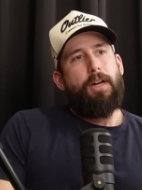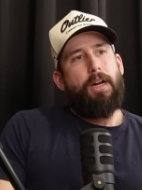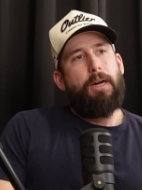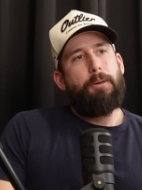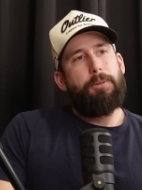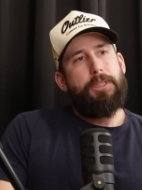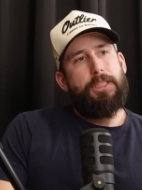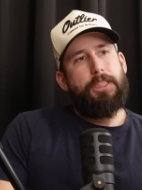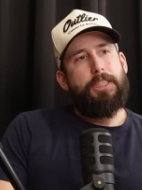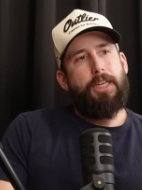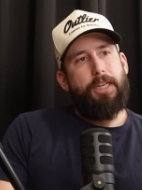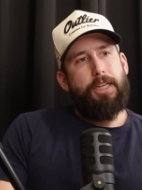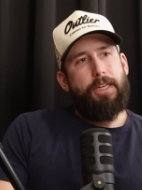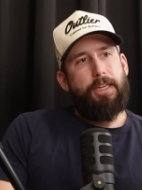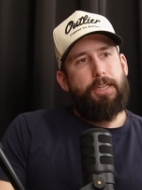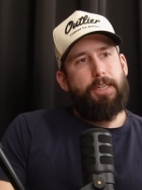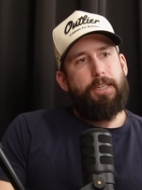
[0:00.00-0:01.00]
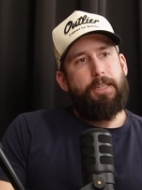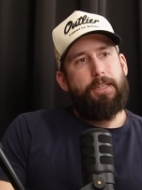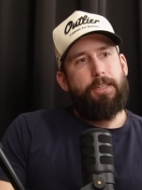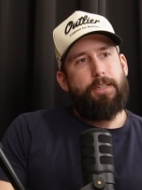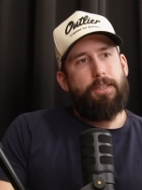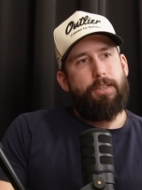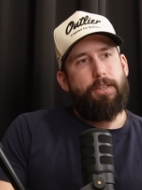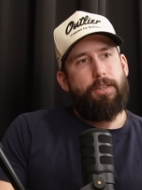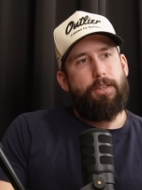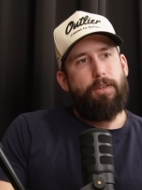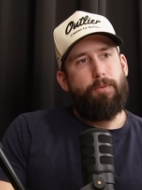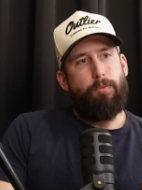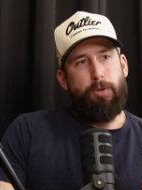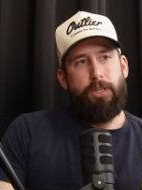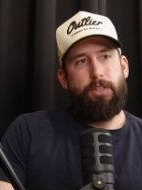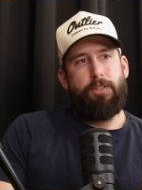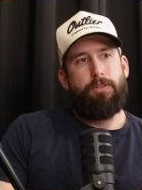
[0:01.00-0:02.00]
I would say
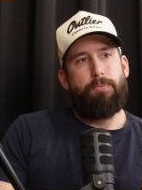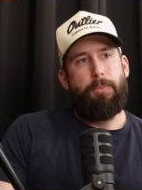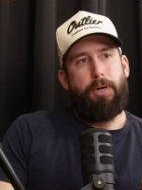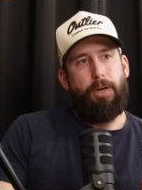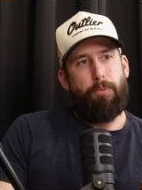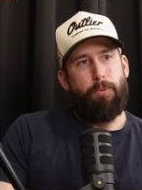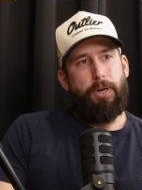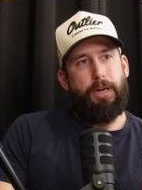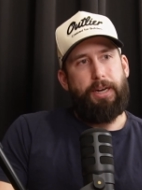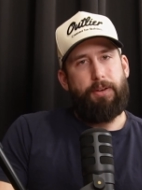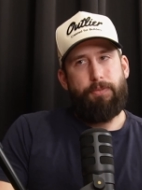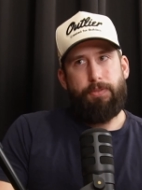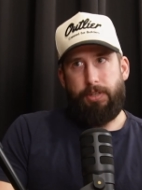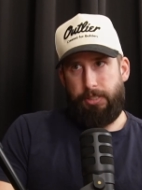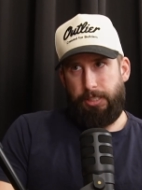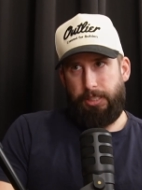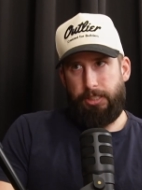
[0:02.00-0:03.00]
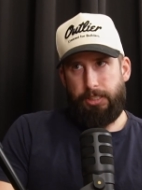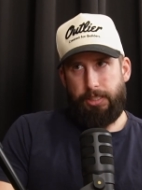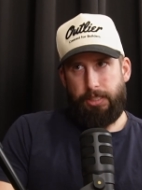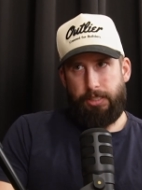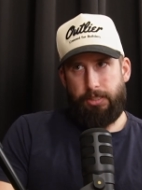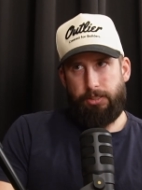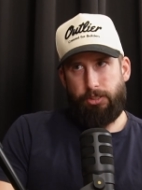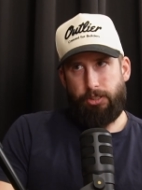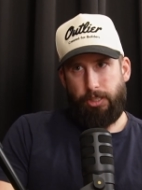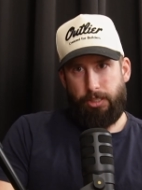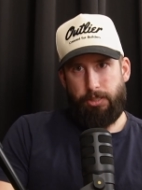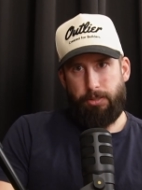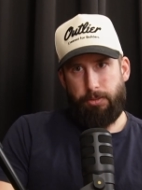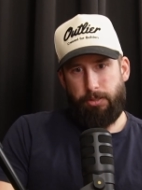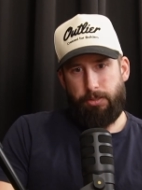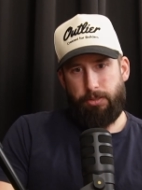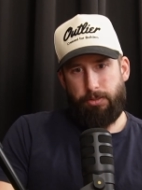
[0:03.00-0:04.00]
with my wife, Elisa, try
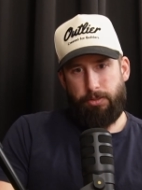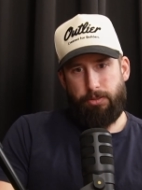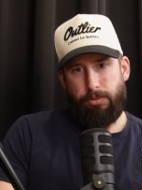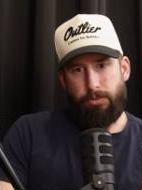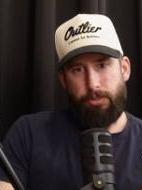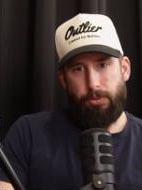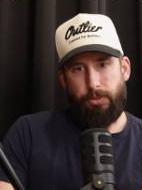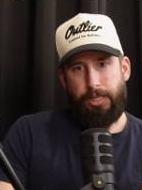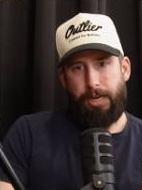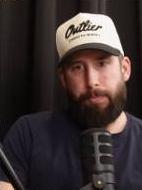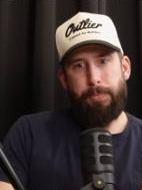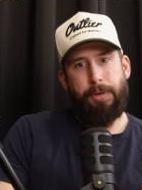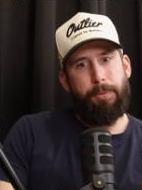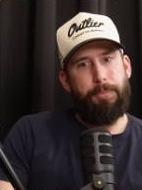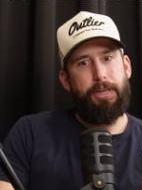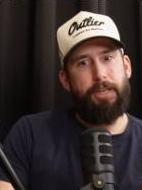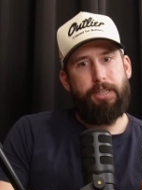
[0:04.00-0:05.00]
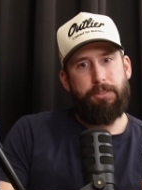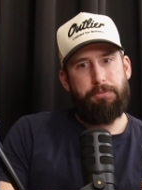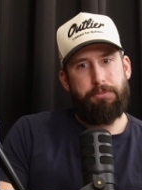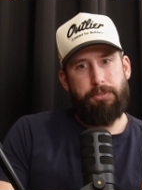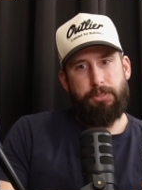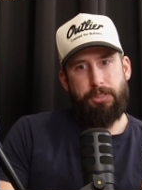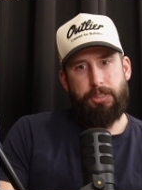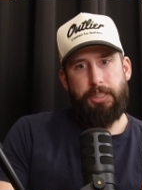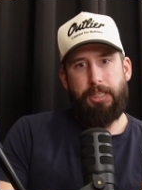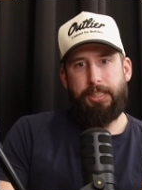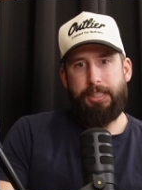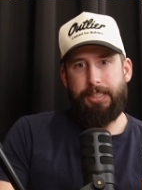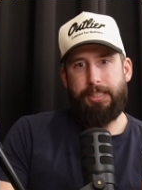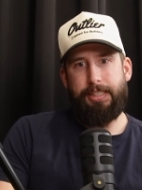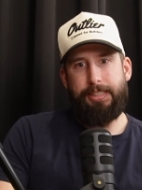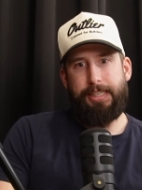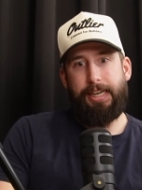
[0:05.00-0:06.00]
to do that. Maybe sneak
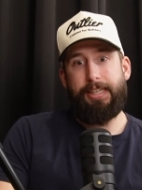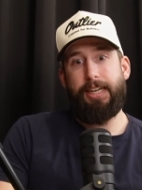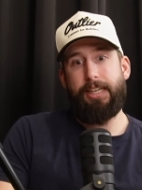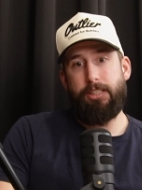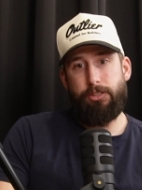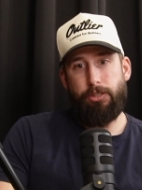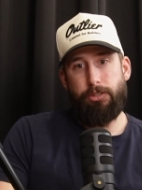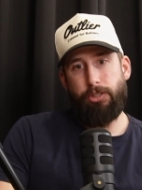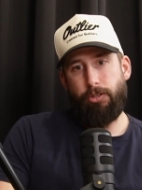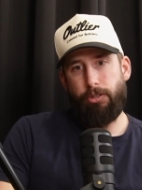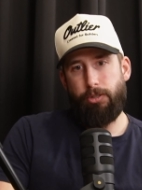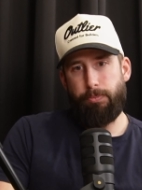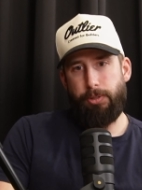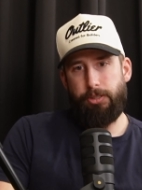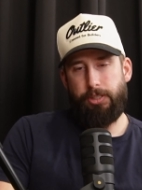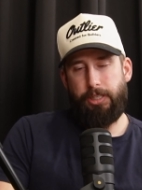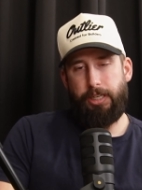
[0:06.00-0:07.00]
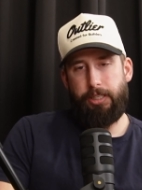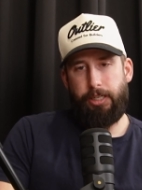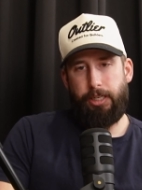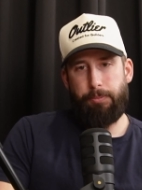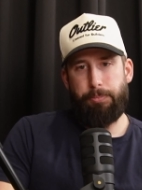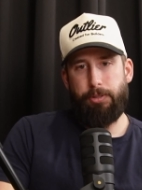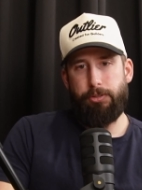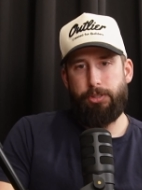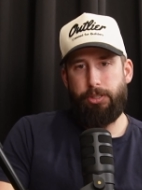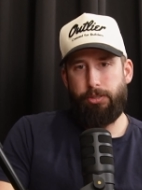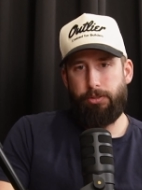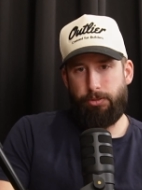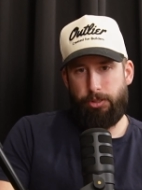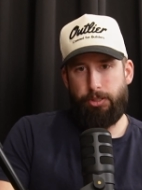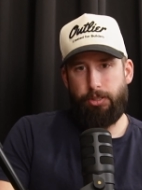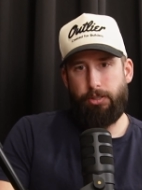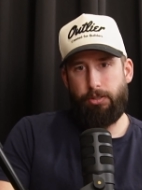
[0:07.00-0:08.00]
in a date night. It's also her birthday in April too.
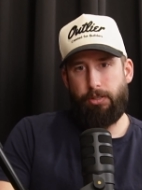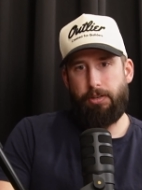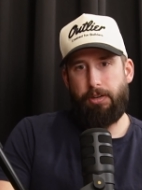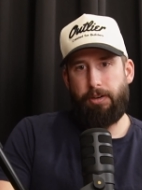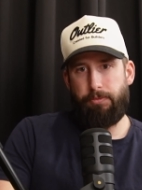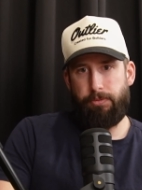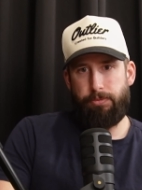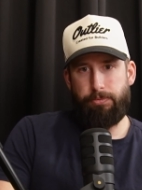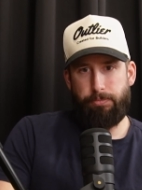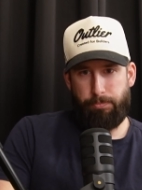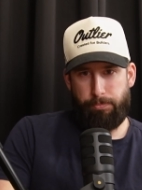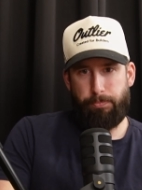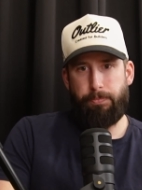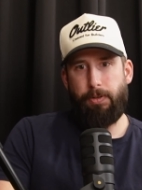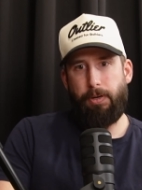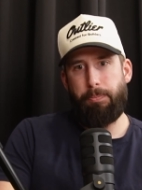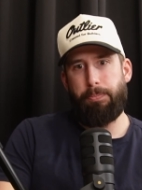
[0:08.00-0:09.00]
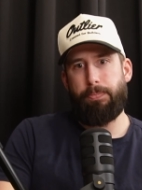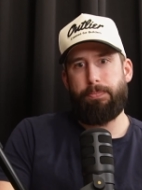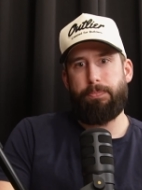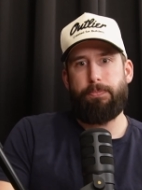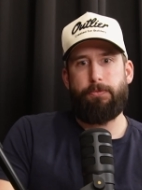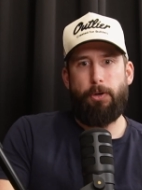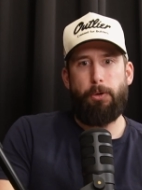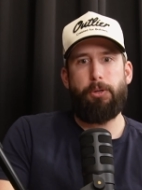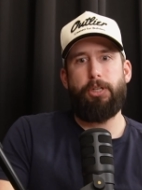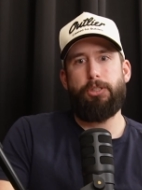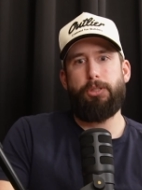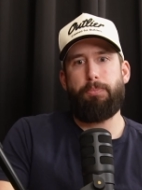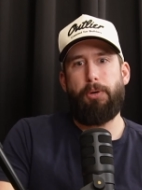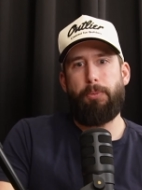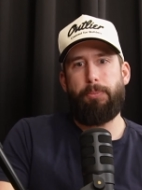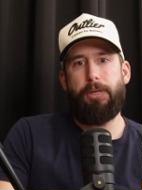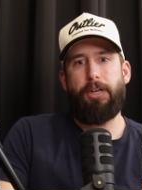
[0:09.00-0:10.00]
So have a focused
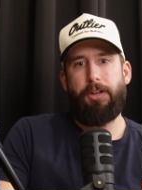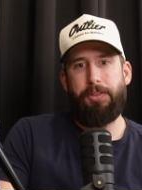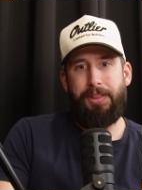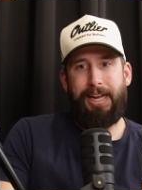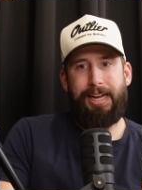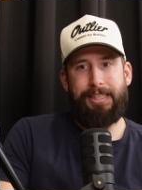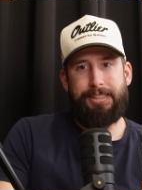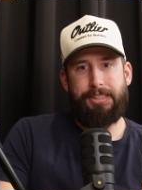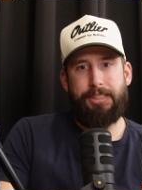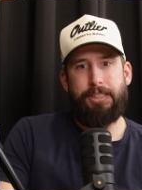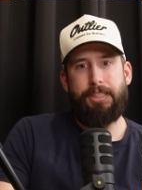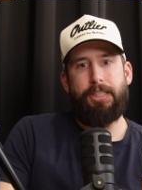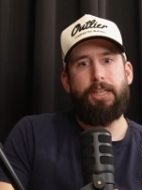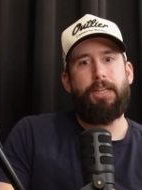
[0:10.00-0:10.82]
moment on that.